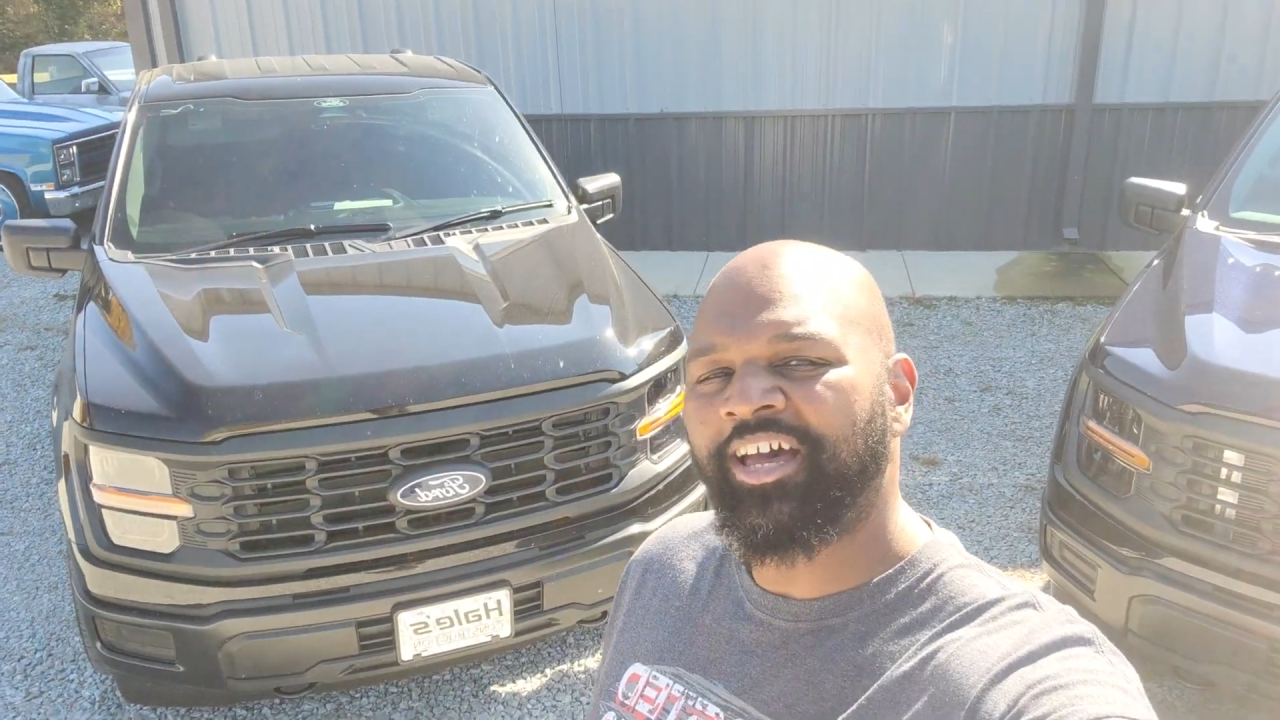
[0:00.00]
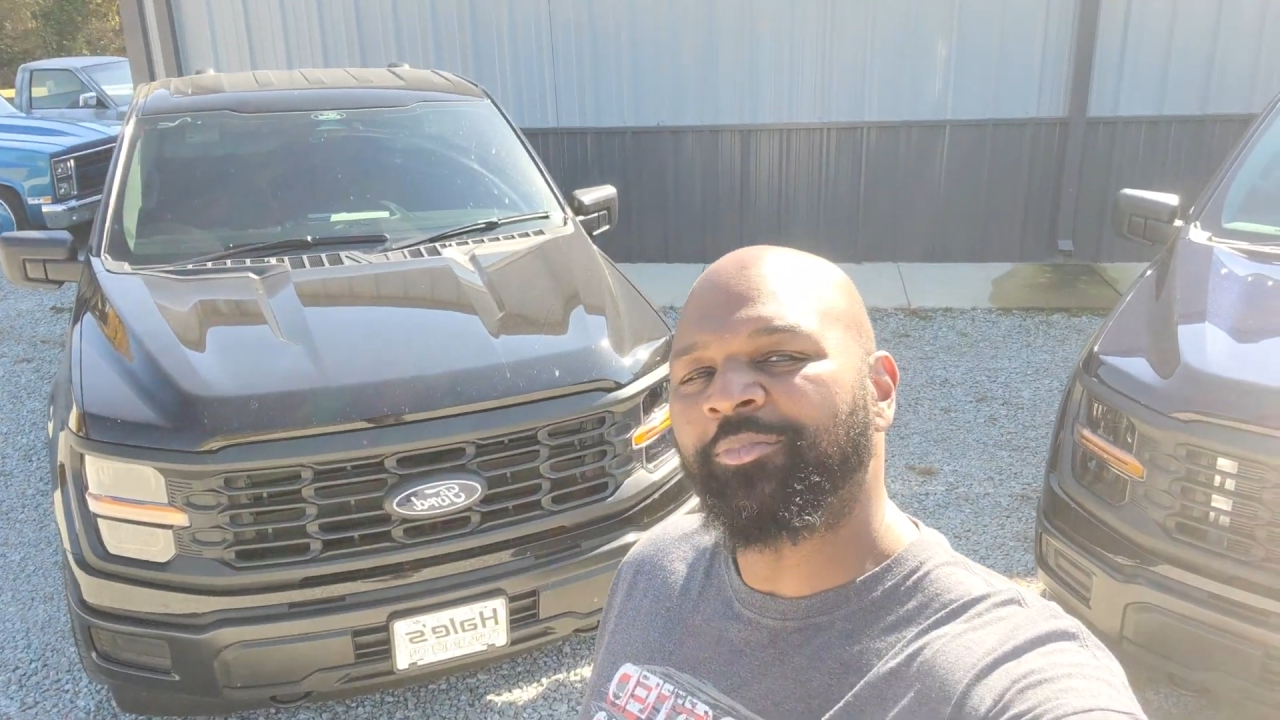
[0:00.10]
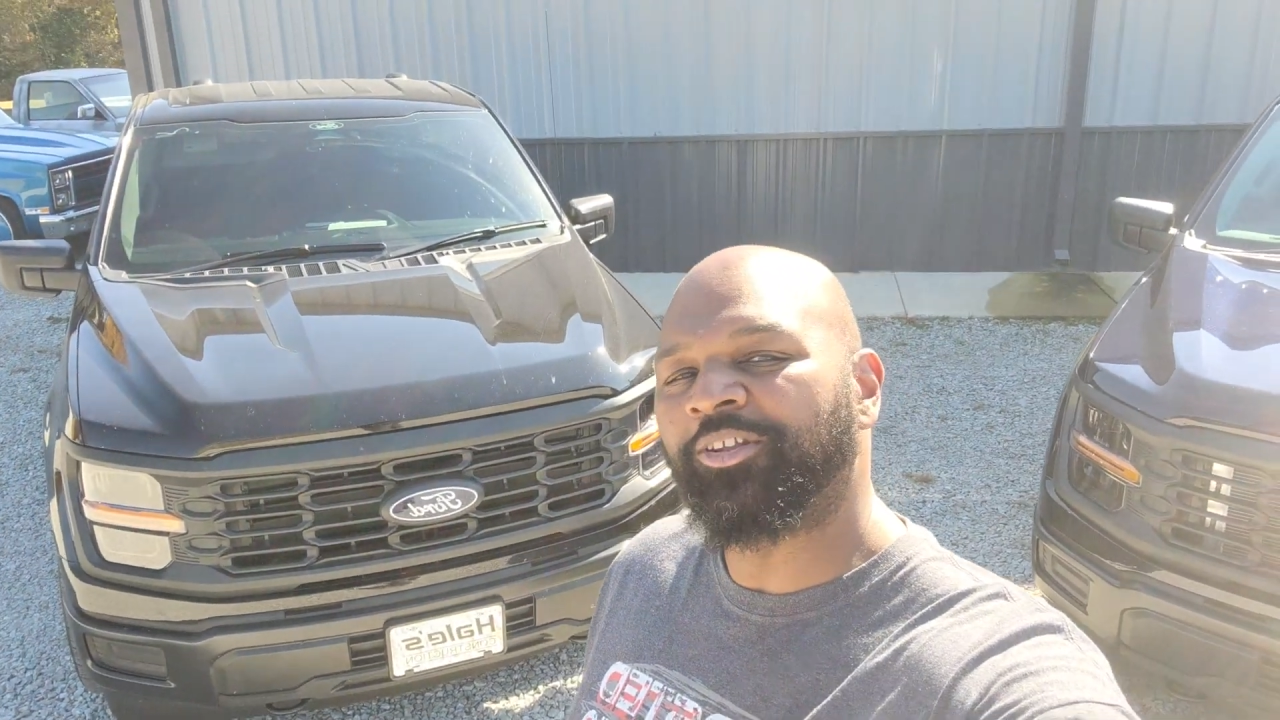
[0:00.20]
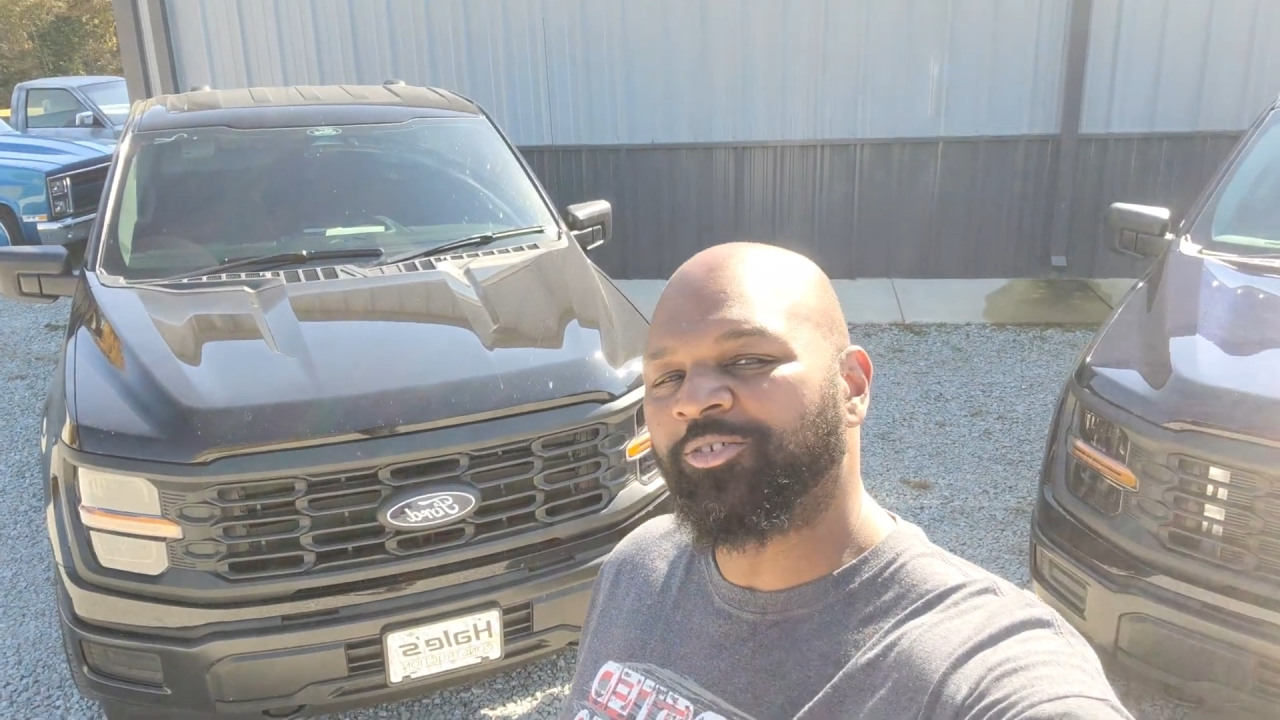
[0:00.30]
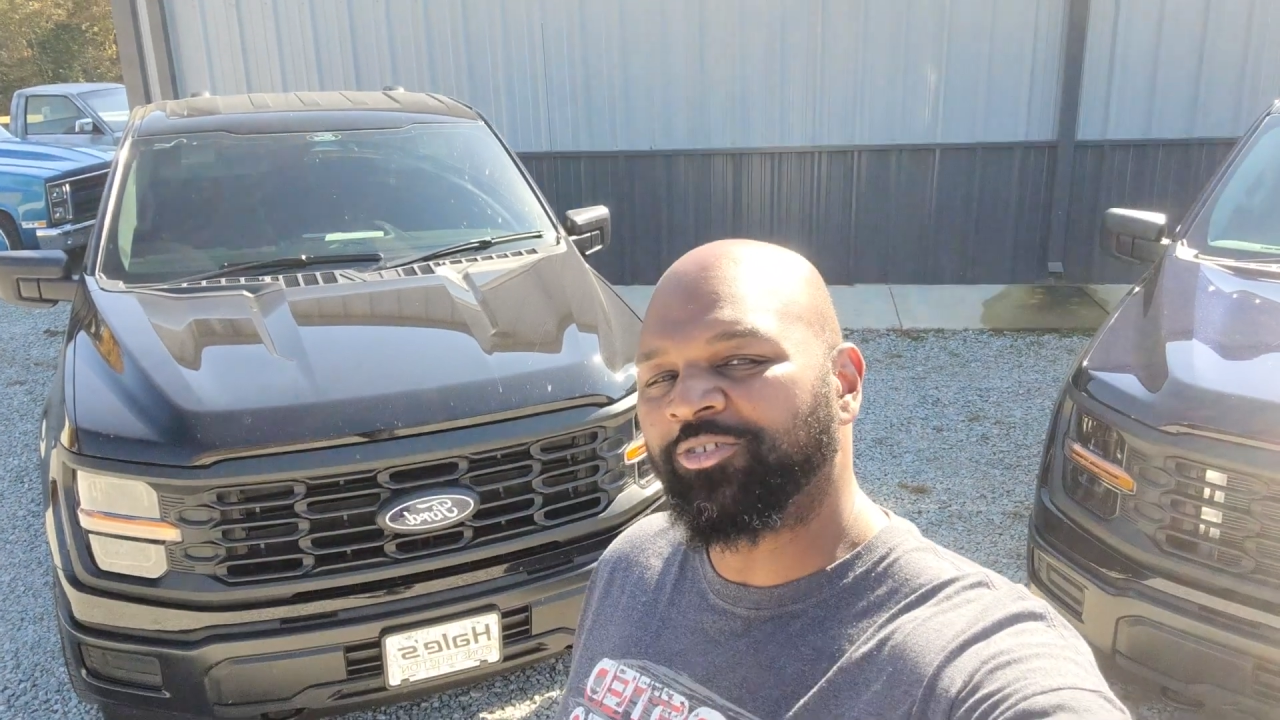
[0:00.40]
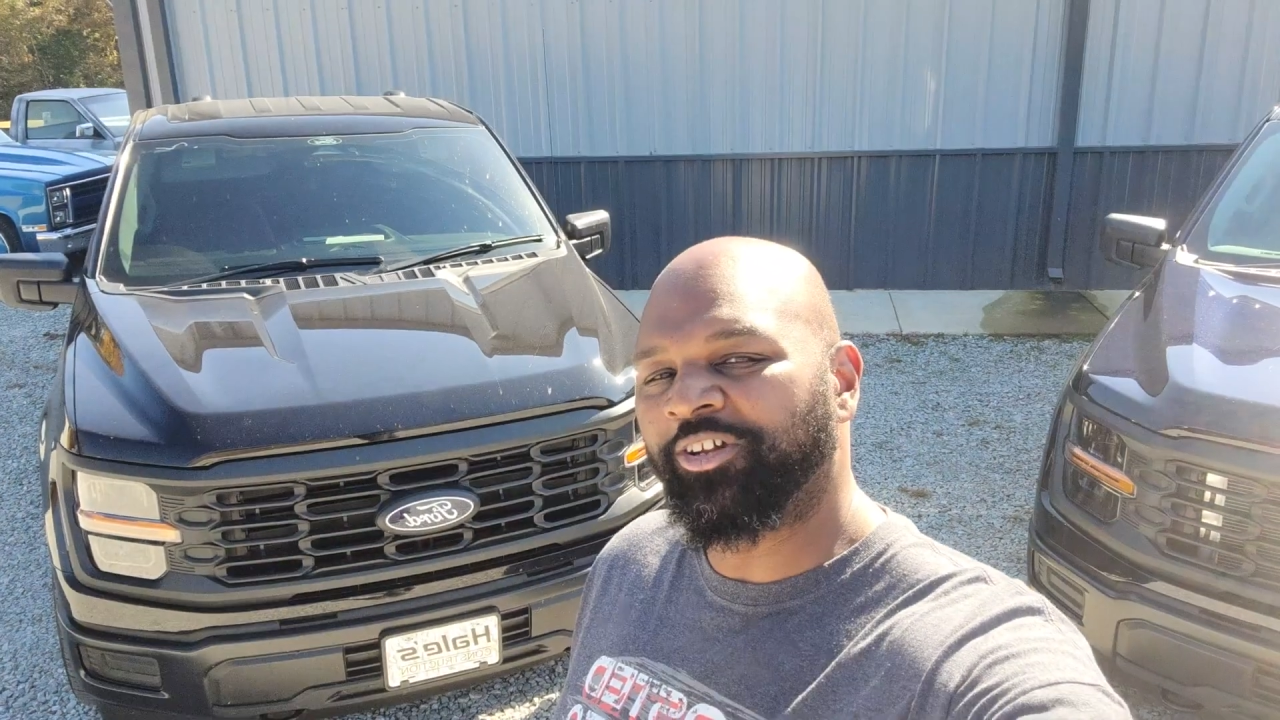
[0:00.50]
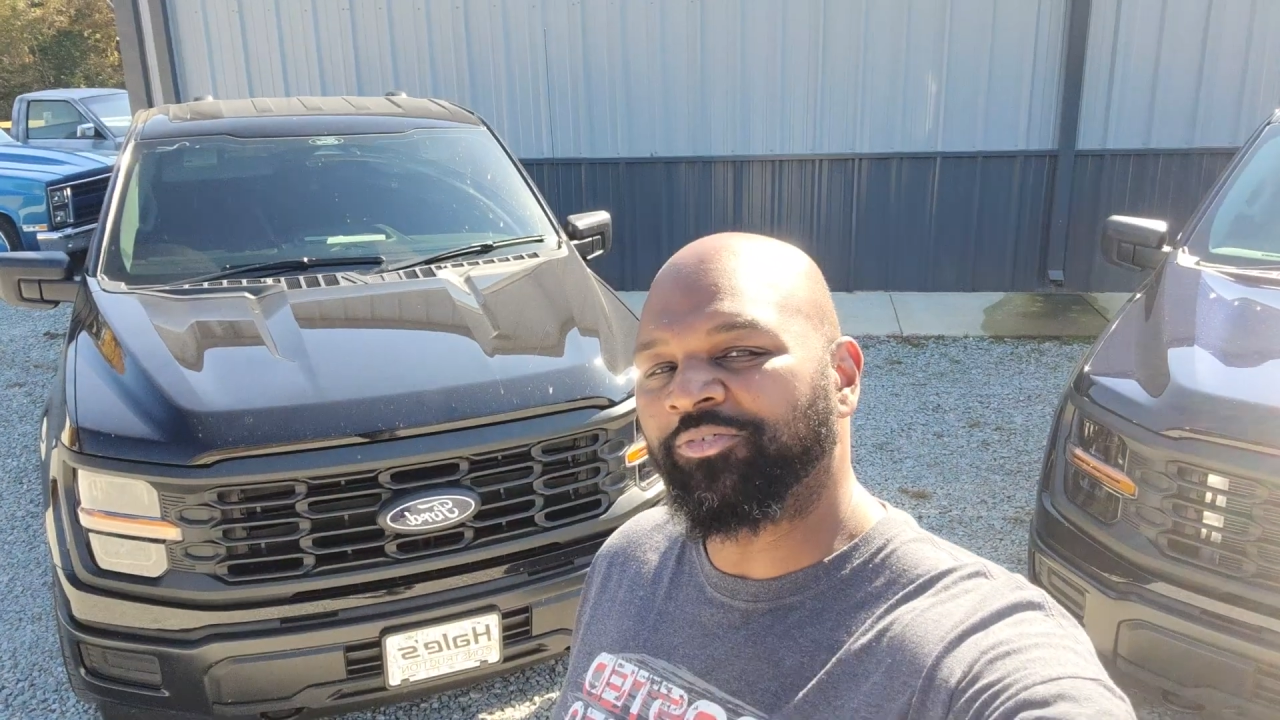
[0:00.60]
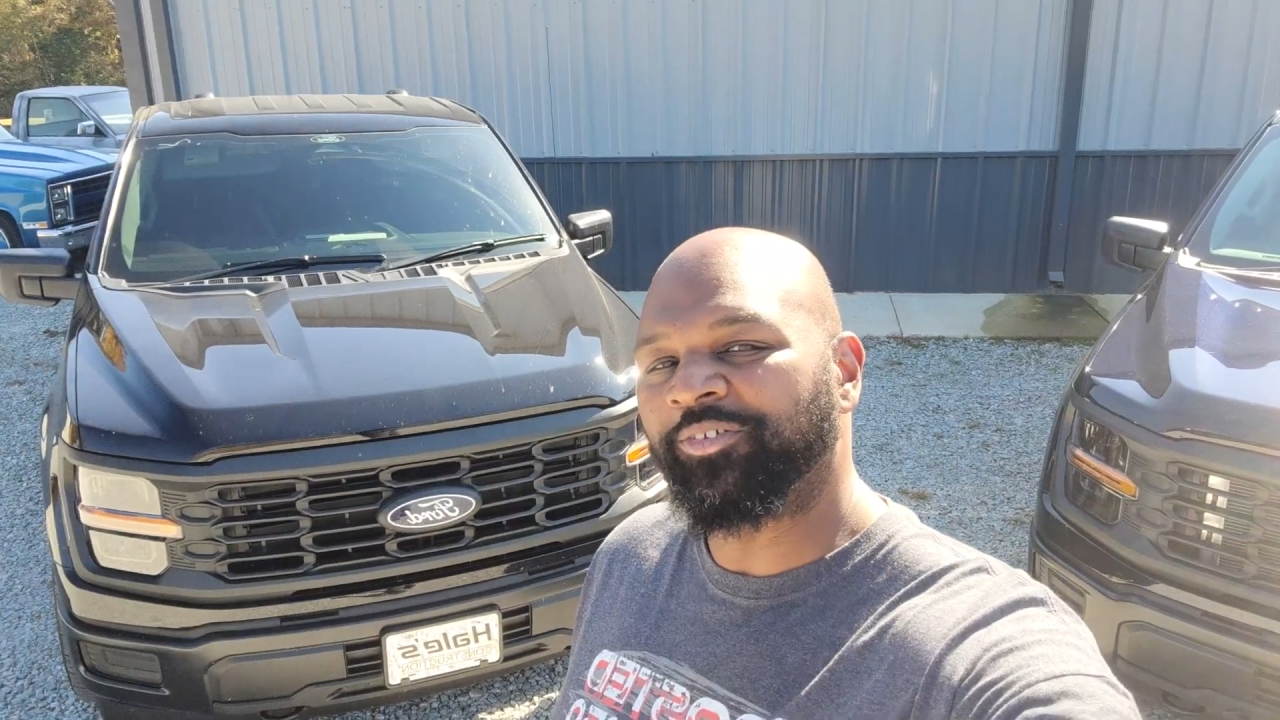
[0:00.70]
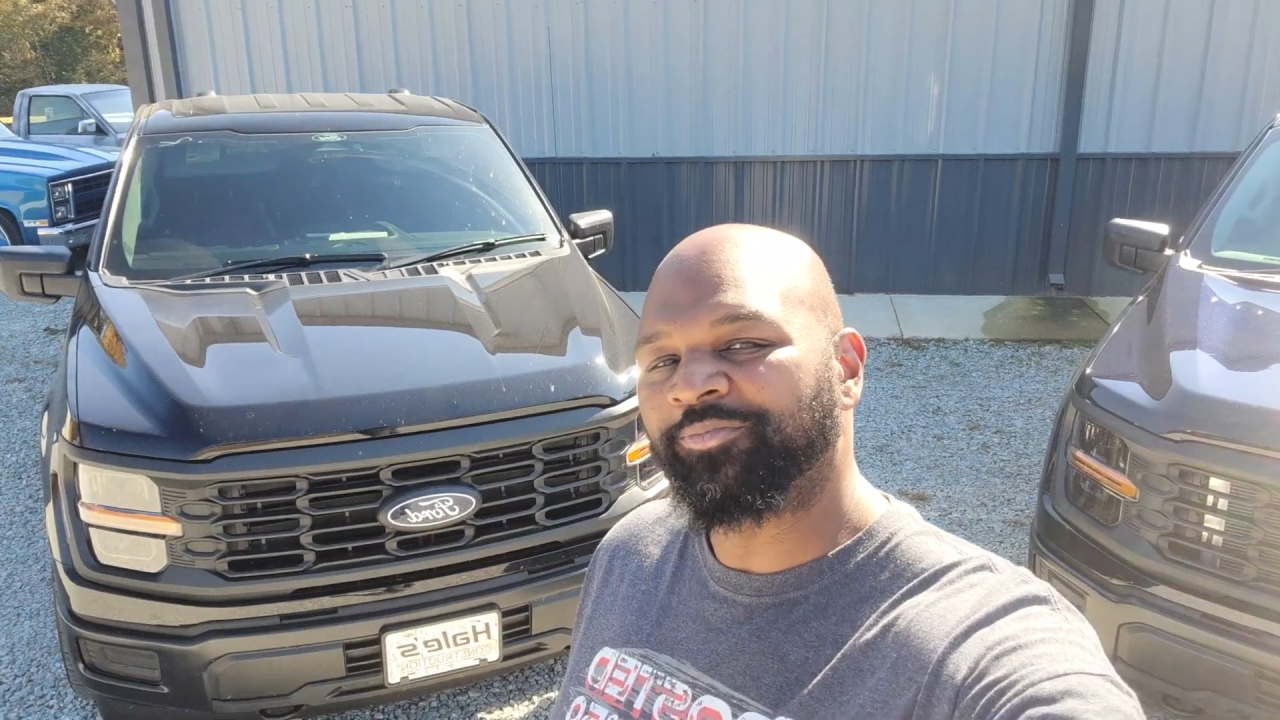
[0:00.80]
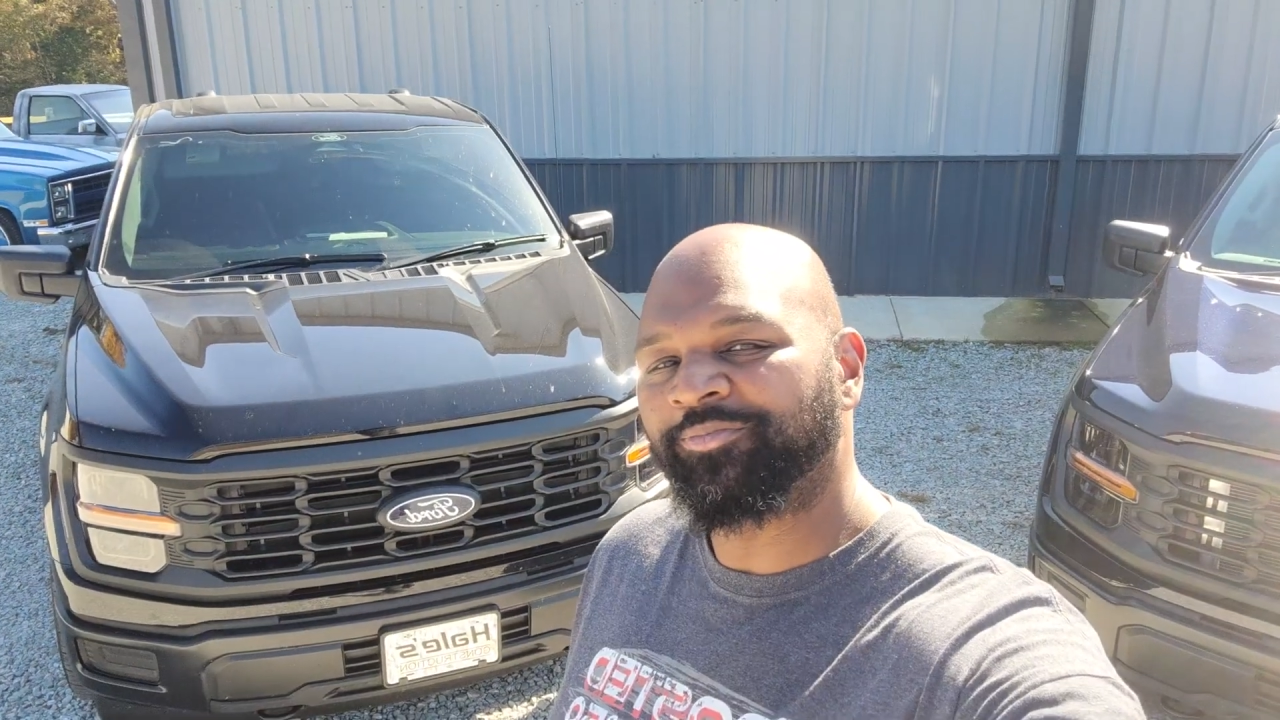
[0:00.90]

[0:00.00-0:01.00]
a little different.